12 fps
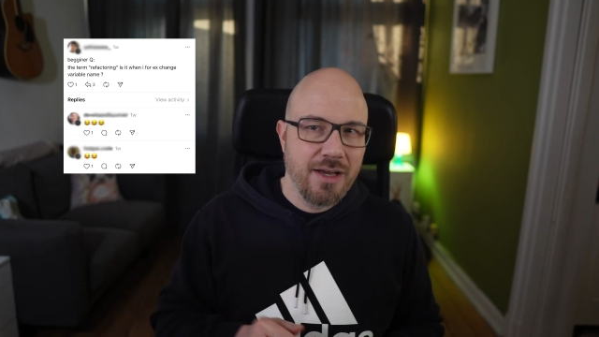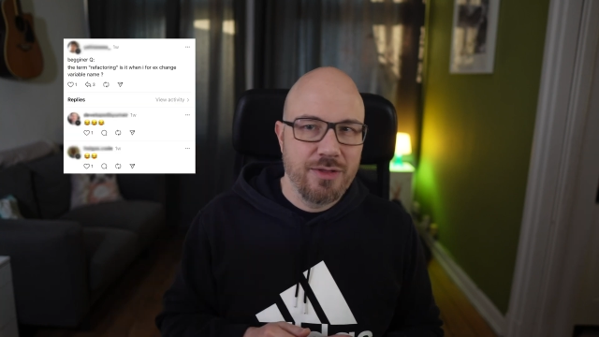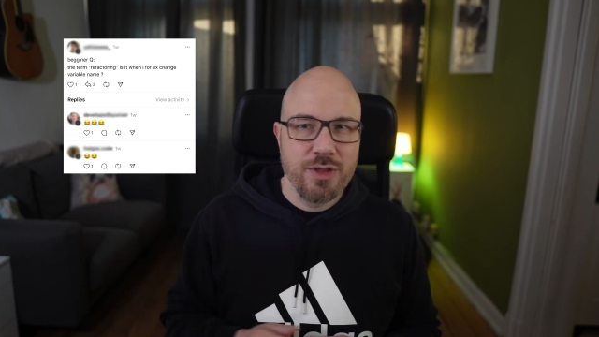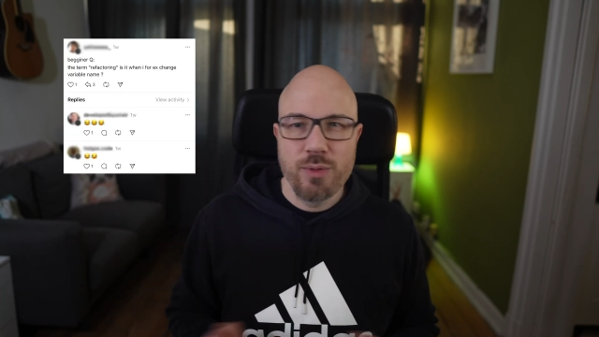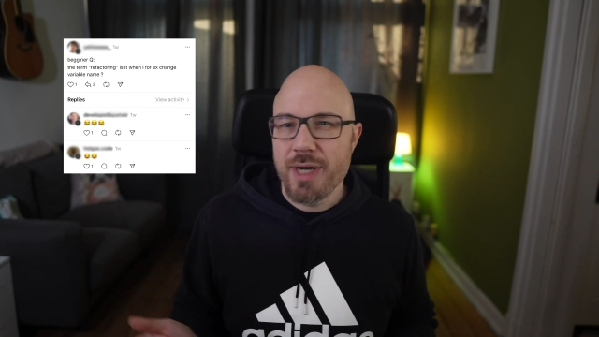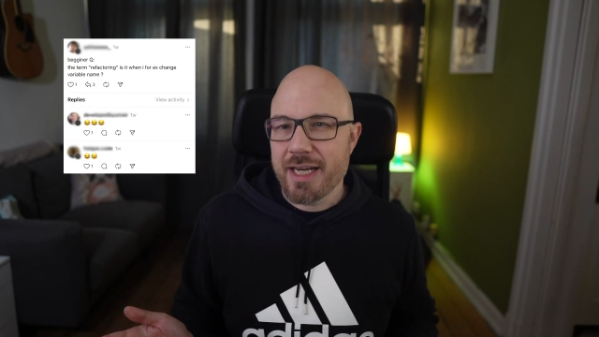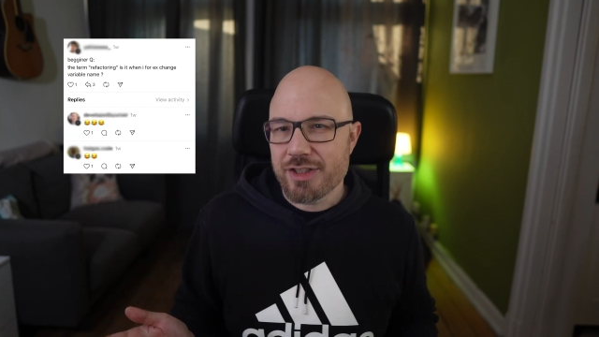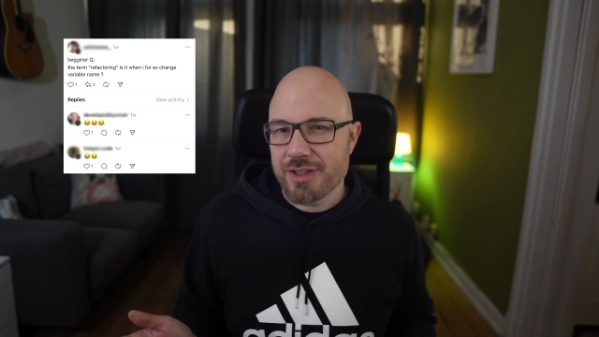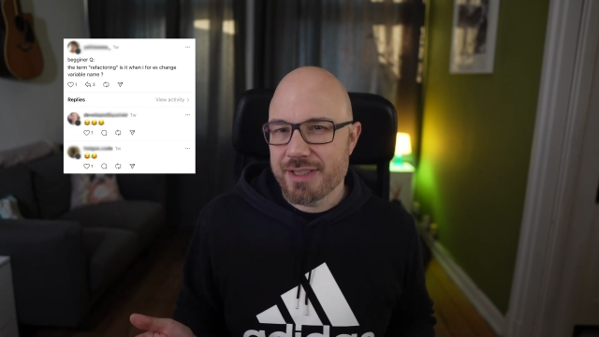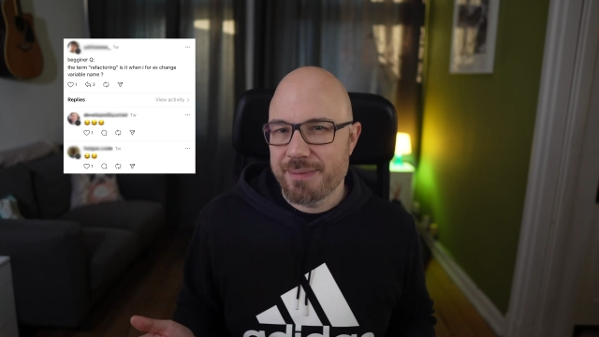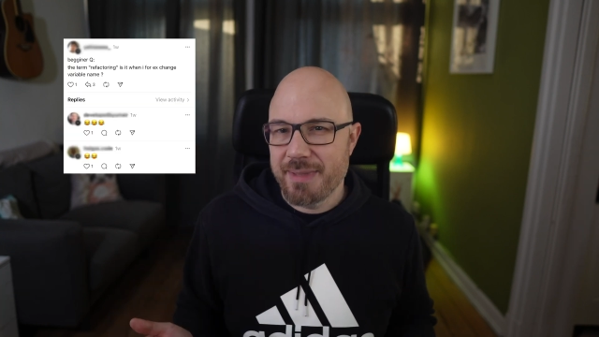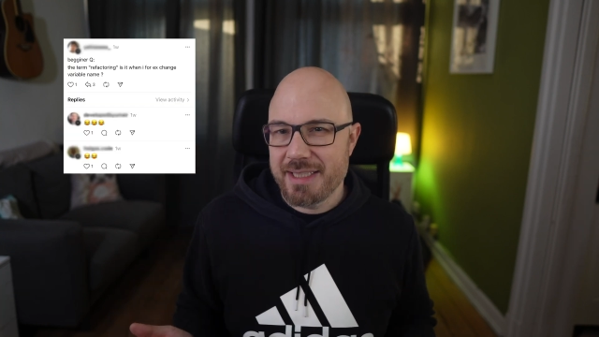The
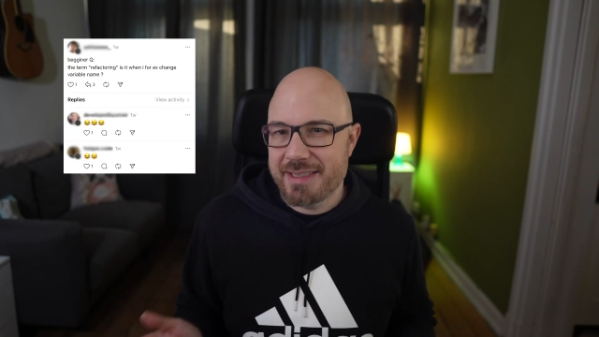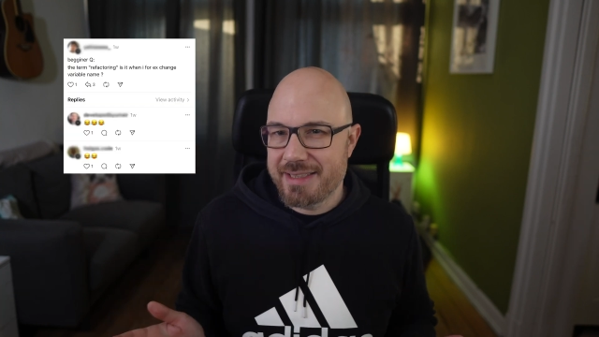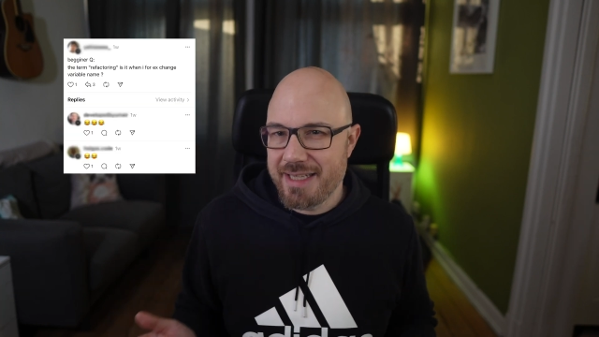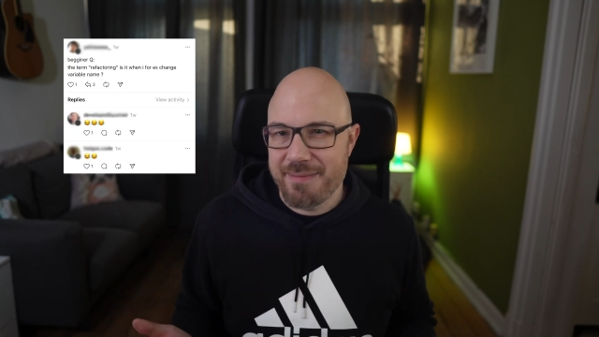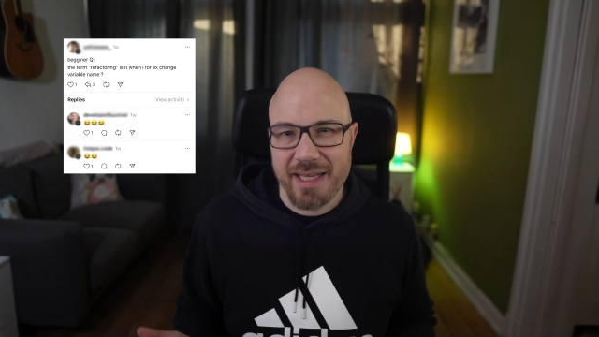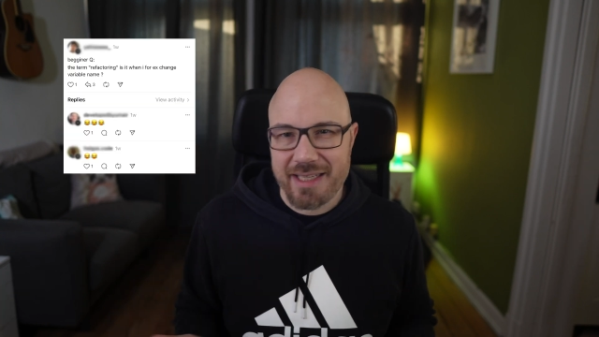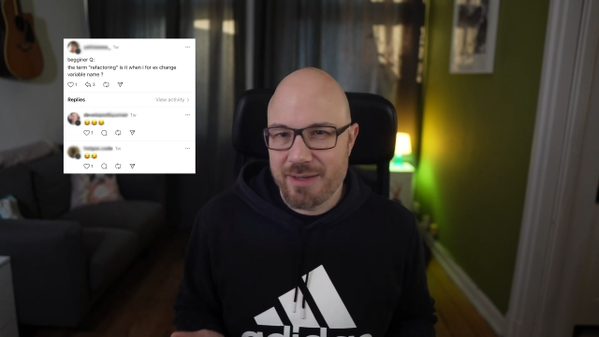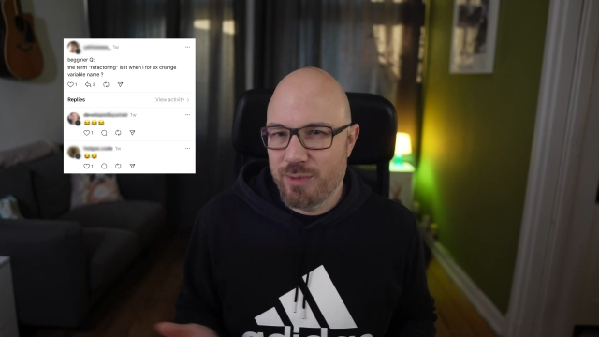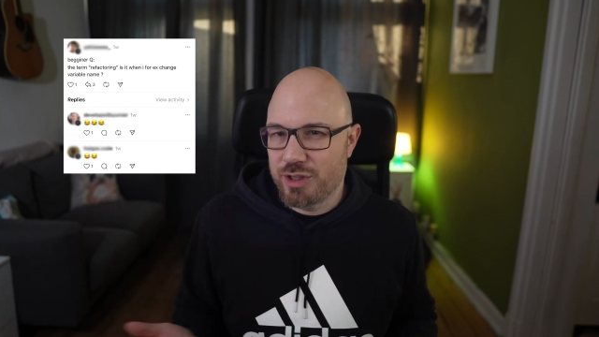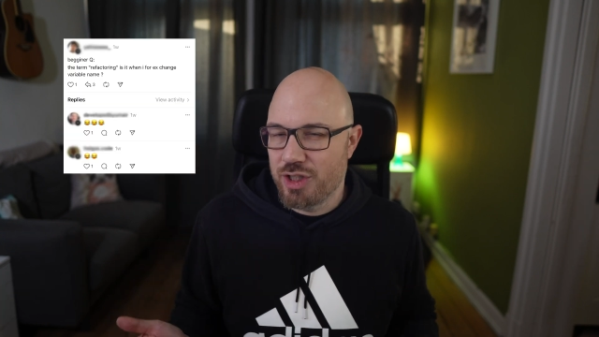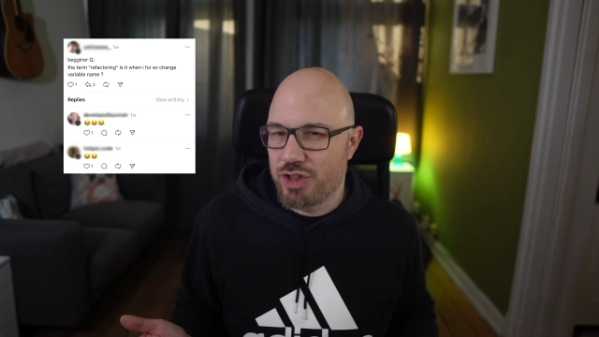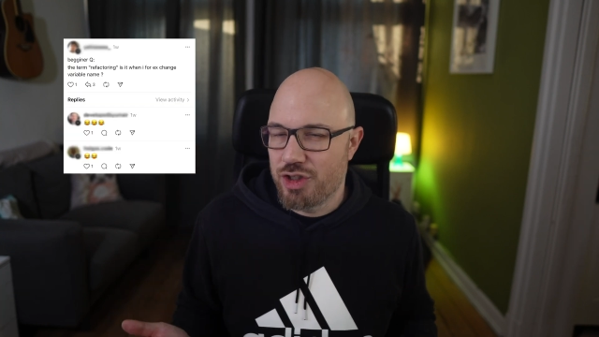reactions made it seem like it
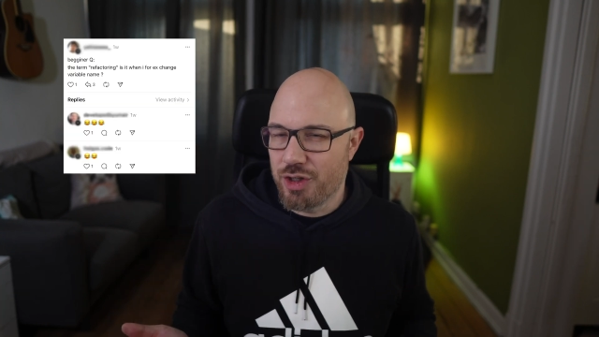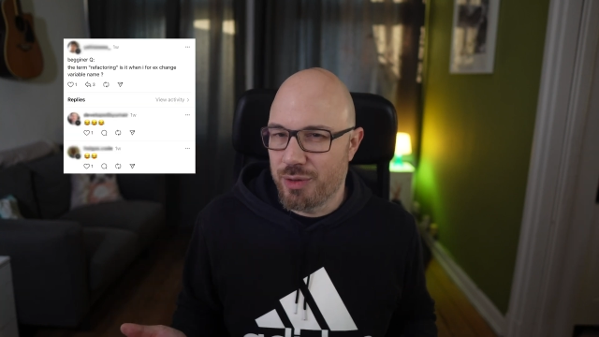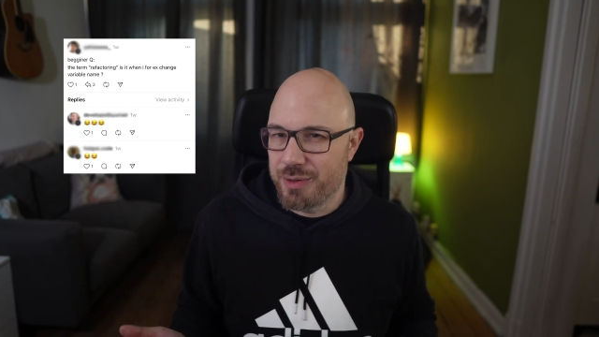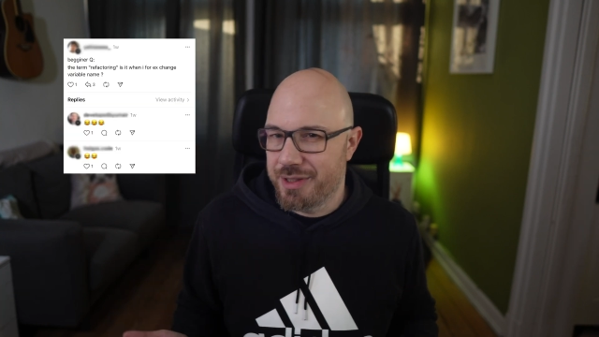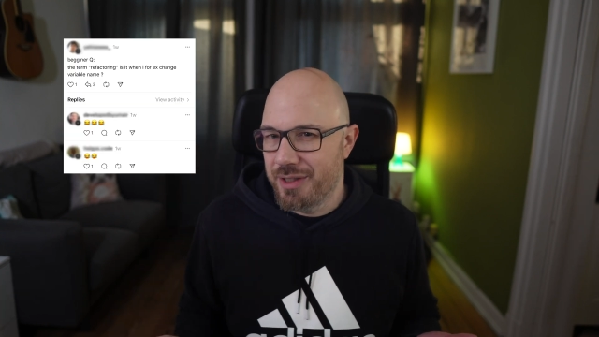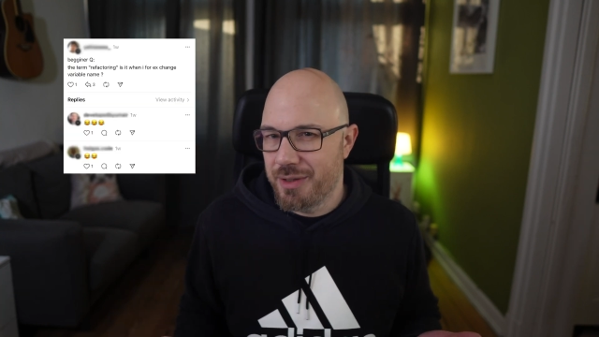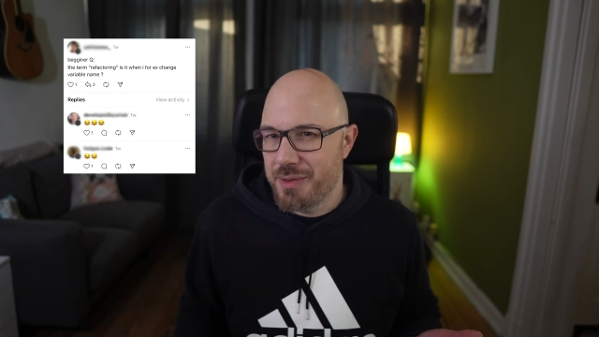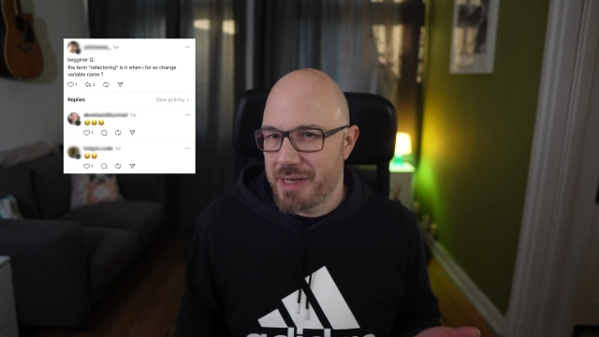was a joke, you know?